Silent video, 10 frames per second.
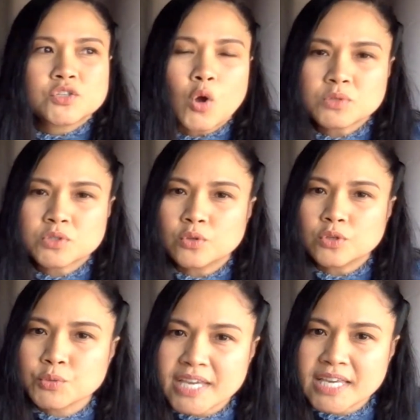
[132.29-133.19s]
to
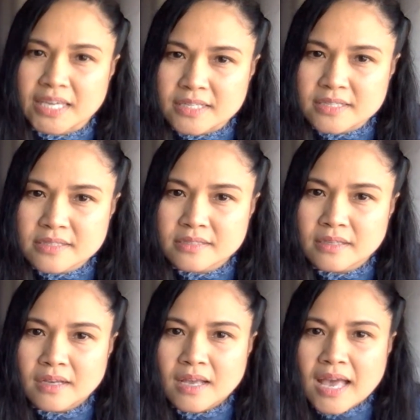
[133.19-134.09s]
homeschool three
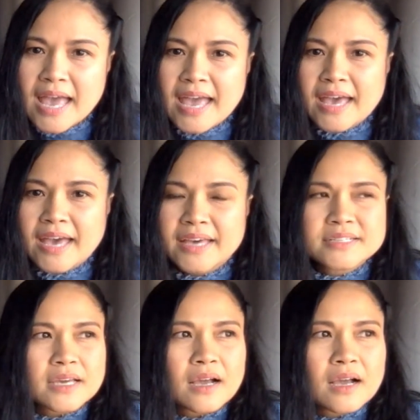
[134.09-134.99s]
kids, mm-hmm.
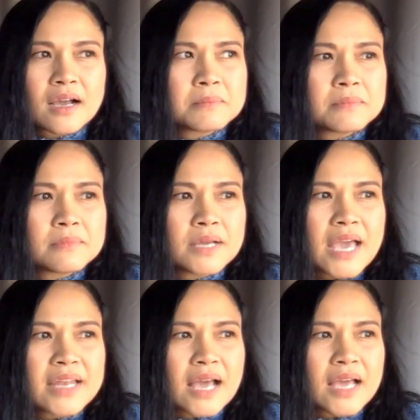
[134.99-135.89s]
and um,
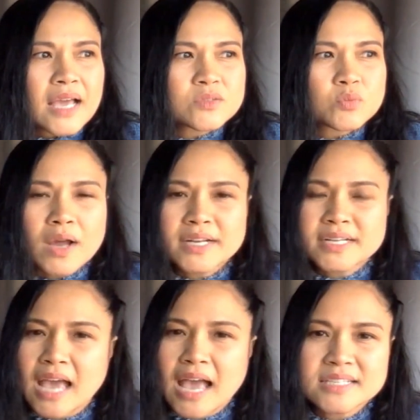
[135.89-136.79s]
and I just
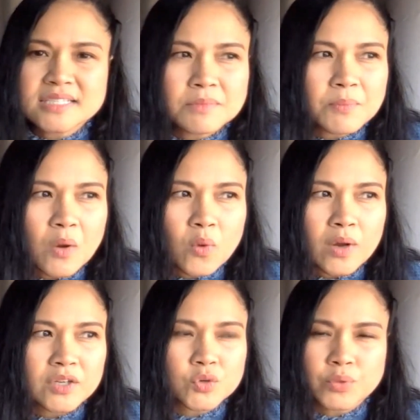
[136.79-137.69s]
wanted to ask them about
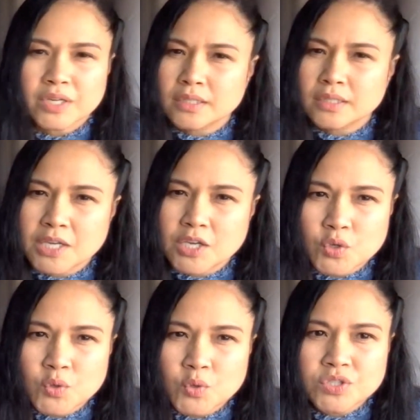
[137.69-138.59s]
what curriculum they
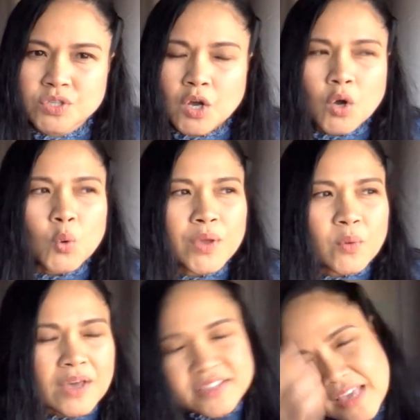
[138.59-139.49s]
use.
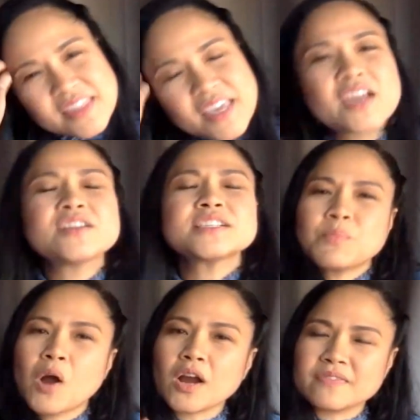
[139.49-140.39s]
We and here's
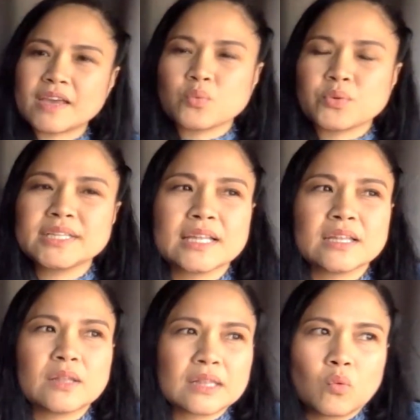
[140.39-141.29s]
the part that really
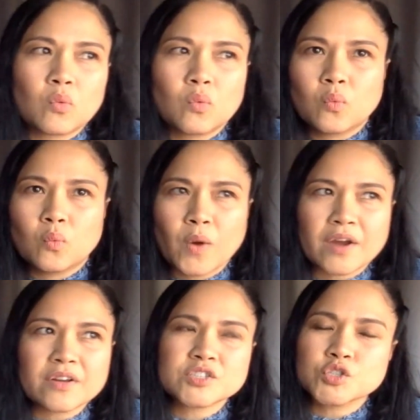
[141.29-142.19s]

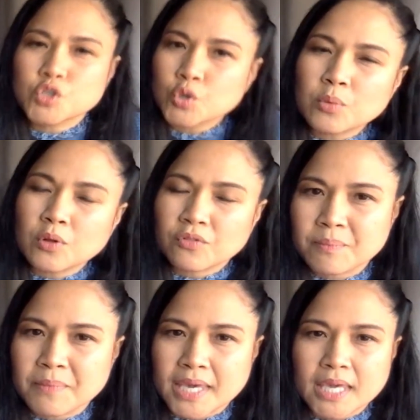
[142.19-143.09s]
where it's doable
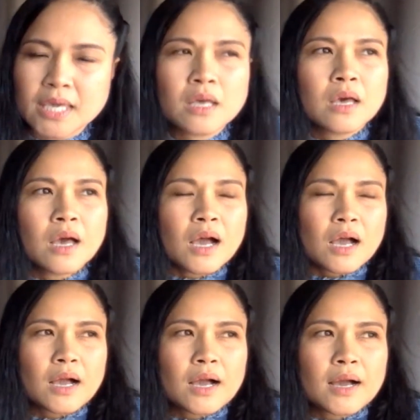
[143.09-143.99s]
for me.
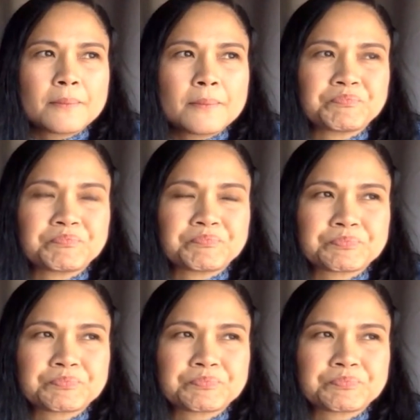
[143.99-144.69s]
Um,